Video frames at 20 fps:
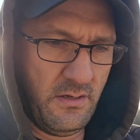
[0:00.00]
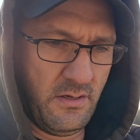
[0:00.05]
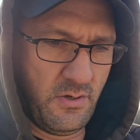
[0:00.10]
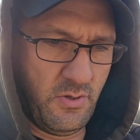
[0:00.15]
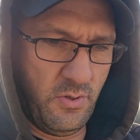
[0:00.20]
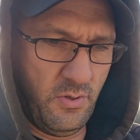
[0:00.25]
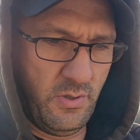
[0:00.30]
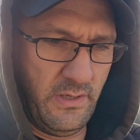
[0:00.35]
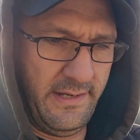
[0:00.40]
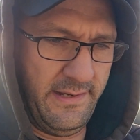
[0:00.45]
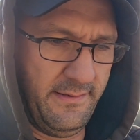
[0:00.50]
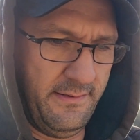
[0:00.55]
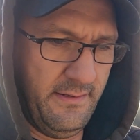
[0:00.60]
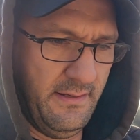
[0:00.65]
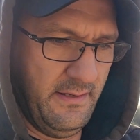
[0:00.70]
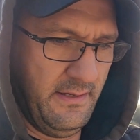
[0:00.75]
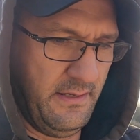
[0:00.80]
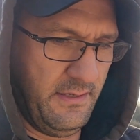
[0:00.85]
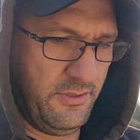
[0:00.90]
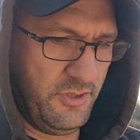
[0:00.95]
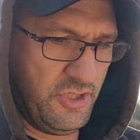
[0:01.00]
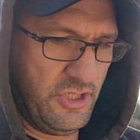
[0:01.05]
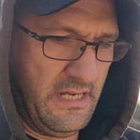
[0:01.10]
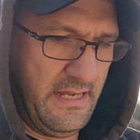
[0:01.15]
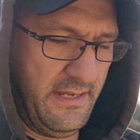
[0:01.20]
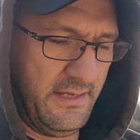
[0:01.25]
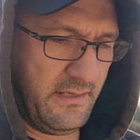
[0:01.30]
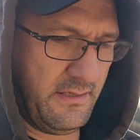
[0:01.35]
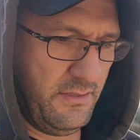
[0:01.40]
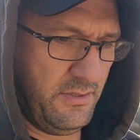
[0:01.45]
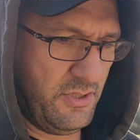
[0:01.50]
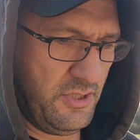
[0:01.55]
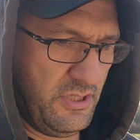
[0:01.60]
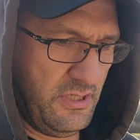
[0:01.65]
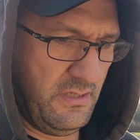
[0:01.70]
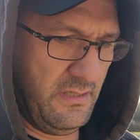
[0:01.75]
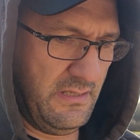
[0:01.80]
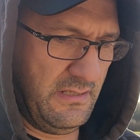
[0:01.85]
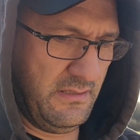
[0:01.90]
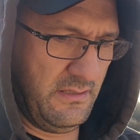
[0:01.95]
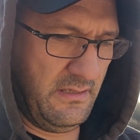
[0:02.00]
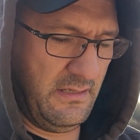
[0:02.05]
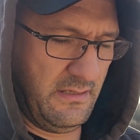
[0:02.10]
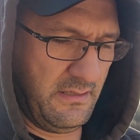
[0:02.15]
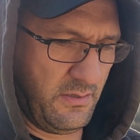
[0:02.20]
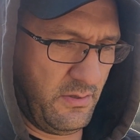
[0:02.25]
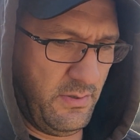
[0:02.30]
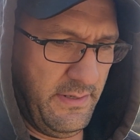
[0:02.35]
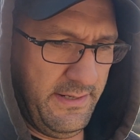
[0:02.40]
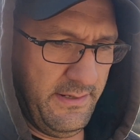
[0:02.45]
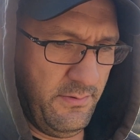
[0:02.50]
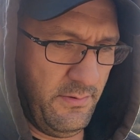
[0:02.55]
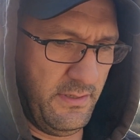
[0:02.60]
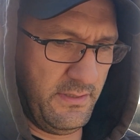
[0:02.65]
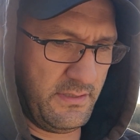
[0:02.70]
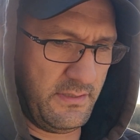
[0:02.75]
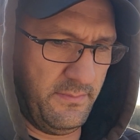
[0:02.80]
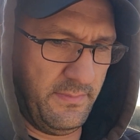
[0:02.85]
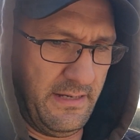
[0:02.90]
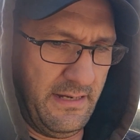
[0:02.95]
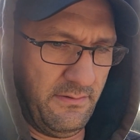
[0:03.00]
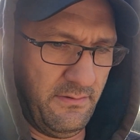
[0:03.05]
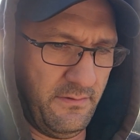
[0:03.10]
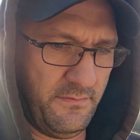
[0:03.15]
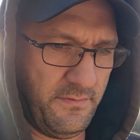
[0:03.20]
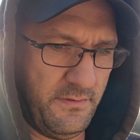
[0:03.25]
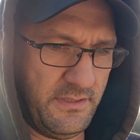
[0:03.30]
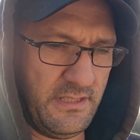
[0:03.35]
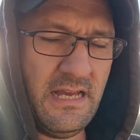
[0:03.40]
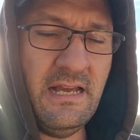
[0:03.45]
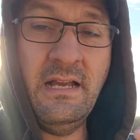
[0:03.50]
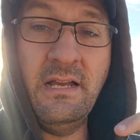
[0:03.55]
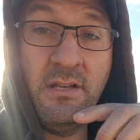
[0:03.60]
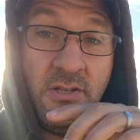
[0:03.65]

Quinn and Jake, and, J and, and Quinn wants to buy one for Jake.